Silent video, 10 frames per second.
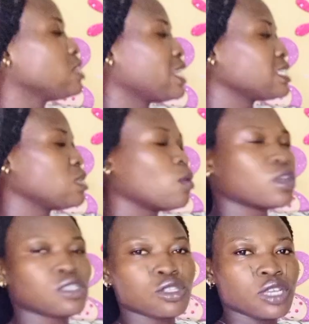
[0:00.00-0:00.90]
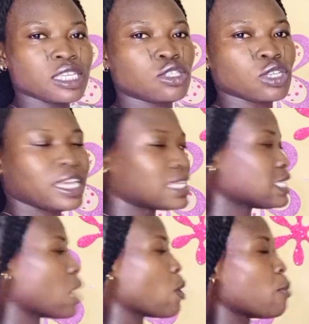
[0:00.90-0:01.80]
next thing we want to do is to get
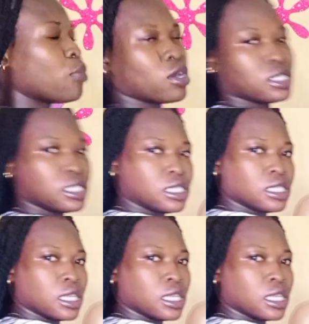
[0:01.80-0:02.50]
our bust